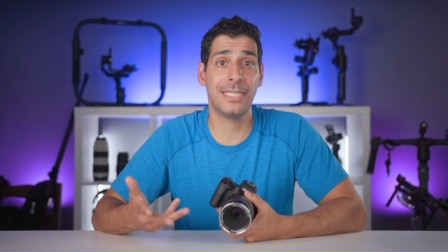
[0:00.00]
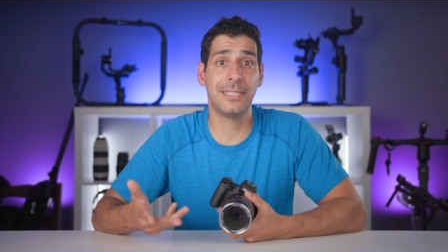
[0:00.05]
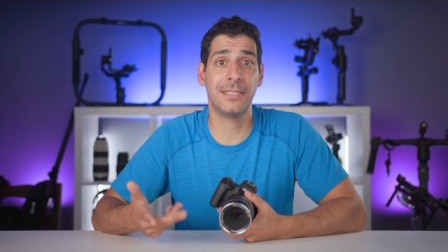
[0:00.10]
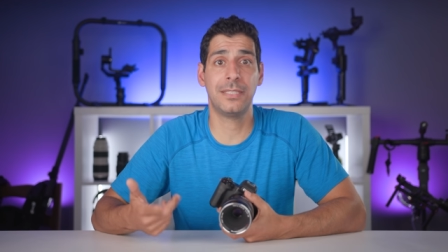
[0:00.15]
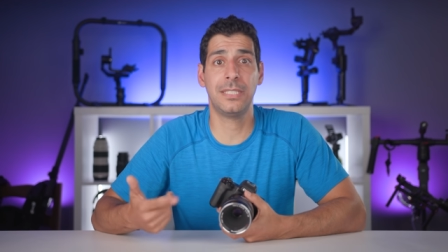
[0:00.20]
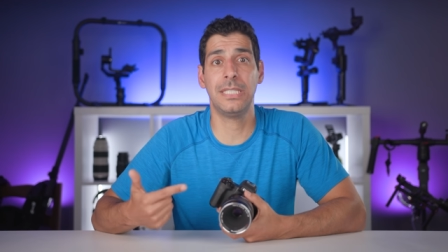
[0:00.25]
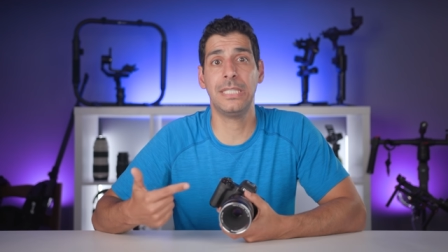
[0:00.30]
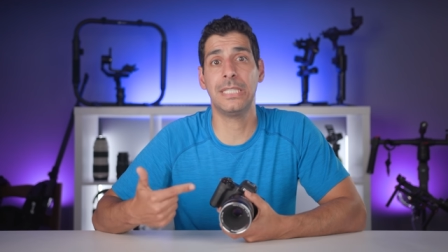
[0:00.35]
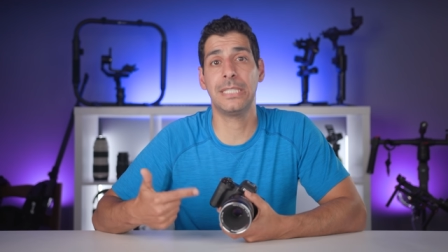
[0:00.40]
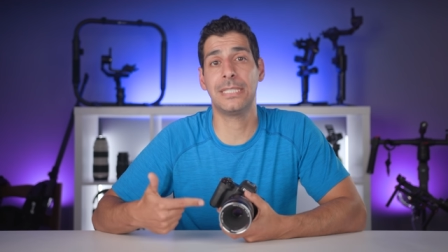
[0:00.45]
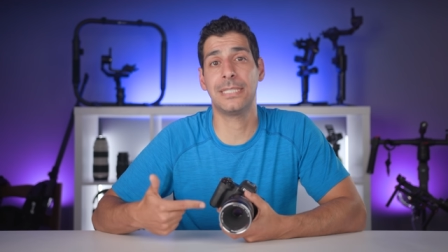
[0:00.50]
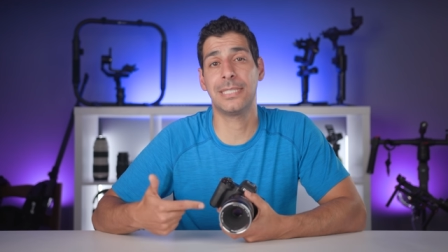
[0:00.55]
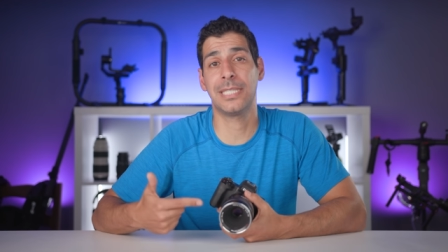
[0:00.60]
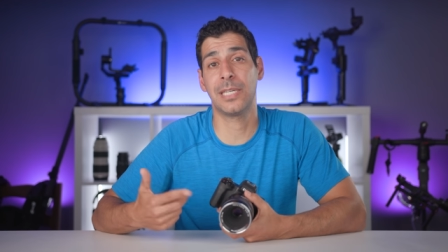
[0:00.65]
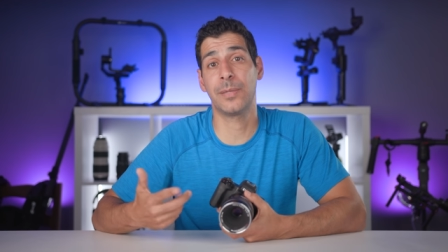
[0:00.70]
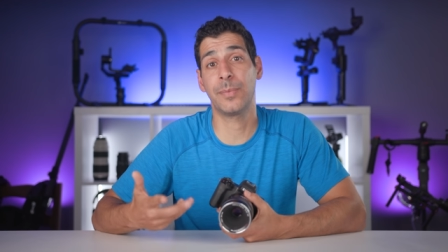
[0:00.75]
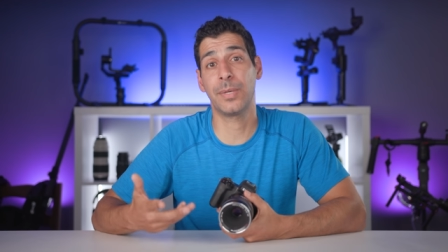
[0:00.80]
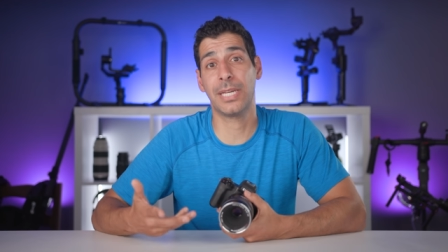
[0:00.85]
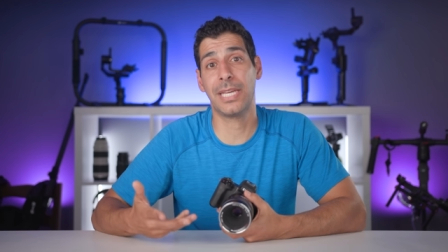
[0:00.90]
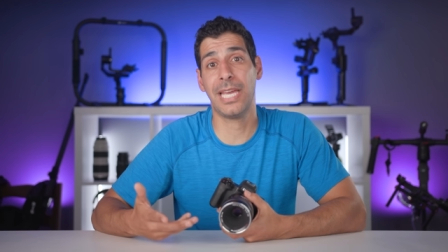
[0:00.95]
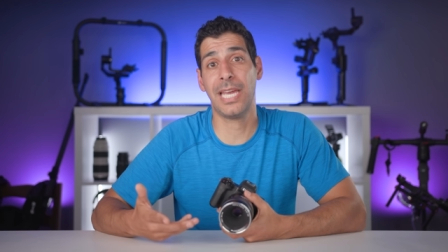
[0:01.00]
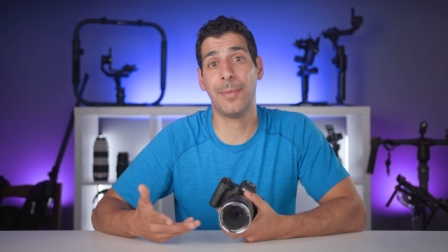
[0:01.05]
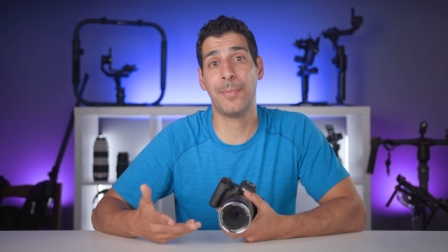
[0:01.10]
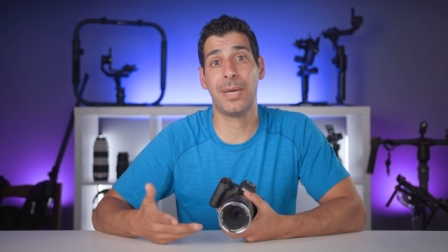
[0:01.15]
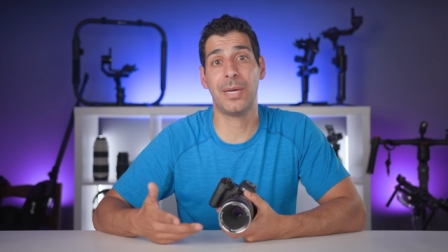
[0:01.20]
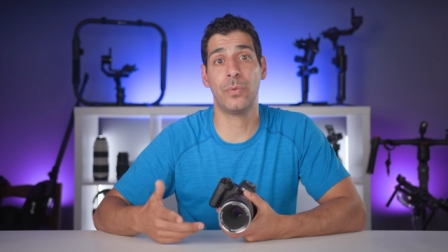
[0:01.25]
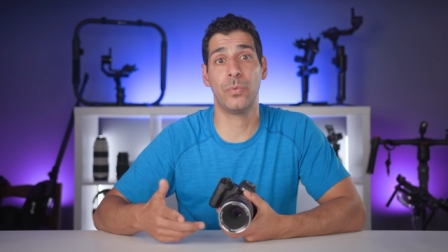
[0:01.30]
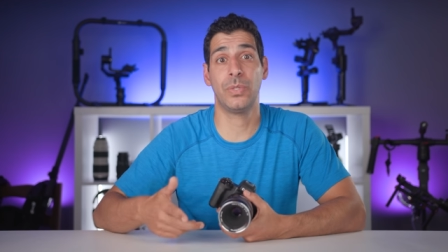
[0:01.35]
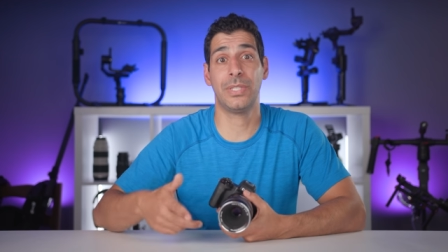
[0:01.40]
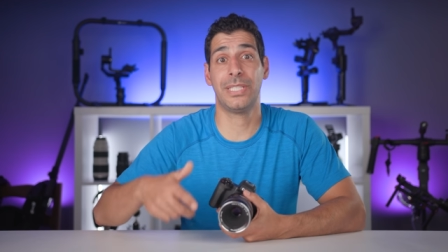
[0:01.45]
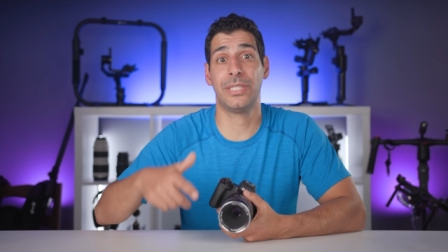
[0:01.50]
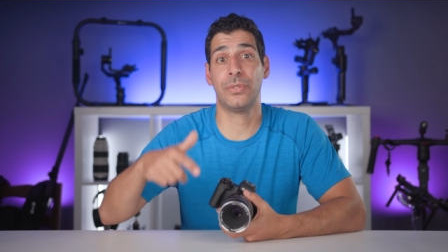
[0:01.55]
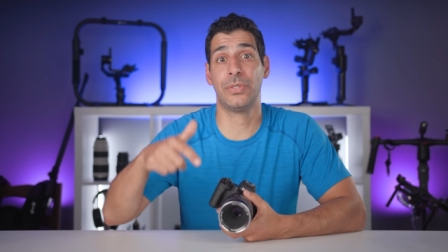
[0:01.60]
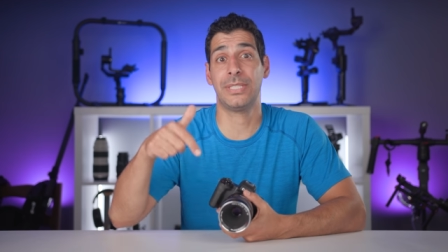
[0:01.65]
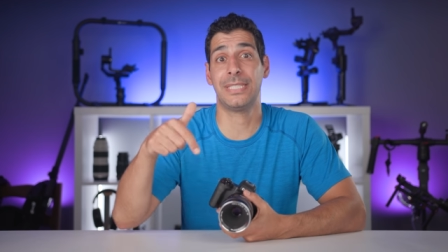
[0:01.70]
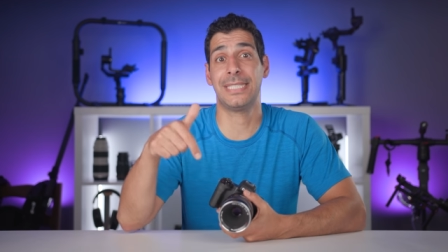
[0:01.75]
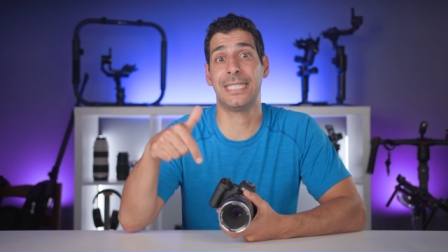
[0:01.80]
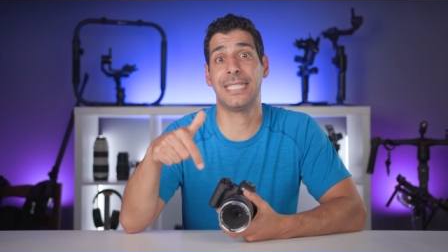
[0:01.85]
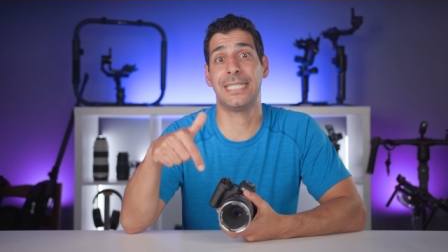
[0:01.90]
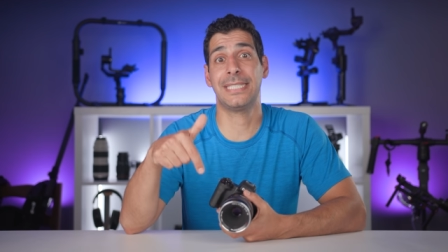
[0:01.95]
to see that Sigma came out with their
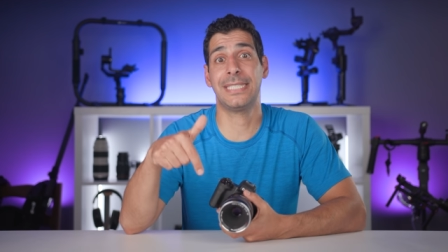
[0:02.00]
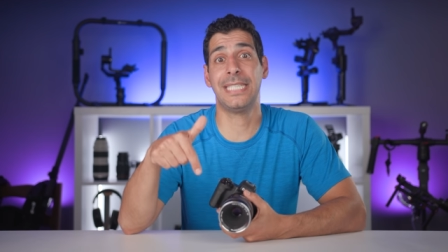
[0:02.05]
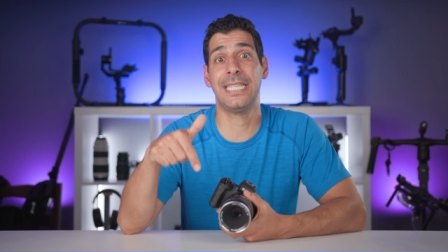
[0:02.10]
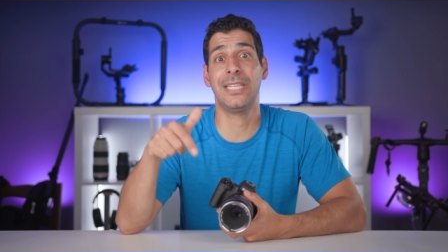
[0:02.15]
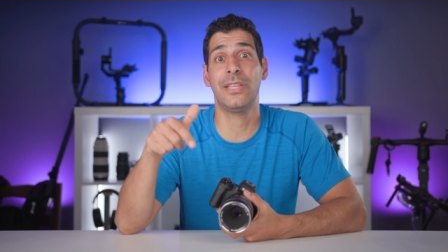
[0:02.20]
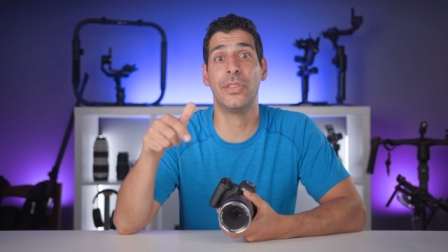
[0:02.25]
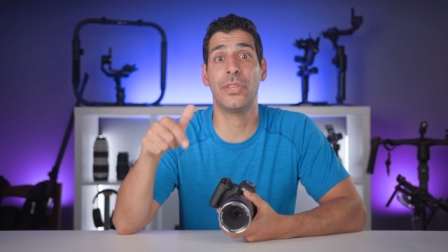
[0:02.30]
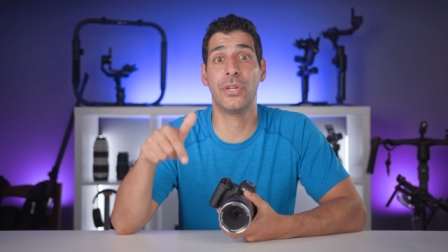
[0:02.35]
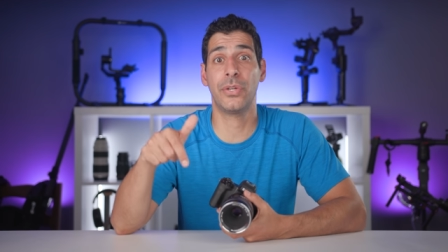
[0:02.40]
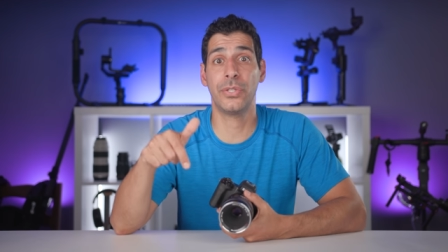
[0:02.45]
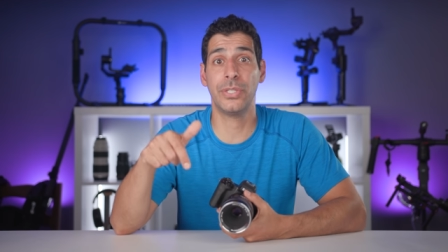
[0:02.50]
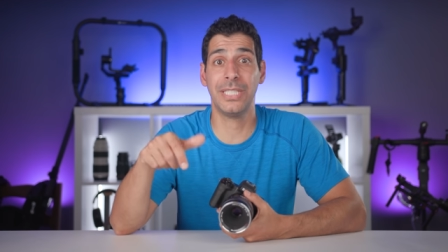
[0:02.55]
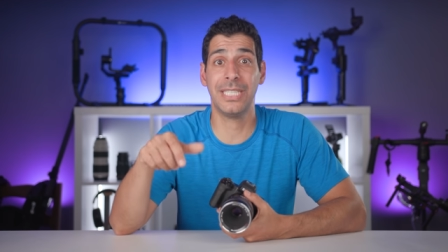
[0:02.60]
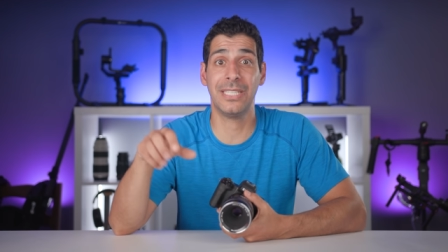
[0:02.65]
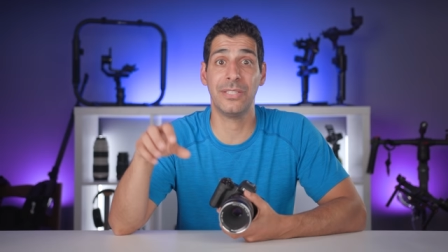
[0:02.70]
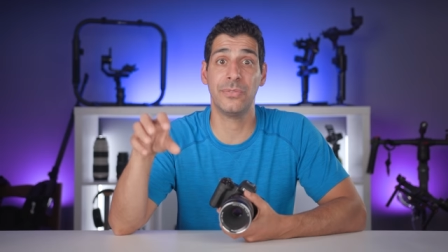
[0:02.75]
1630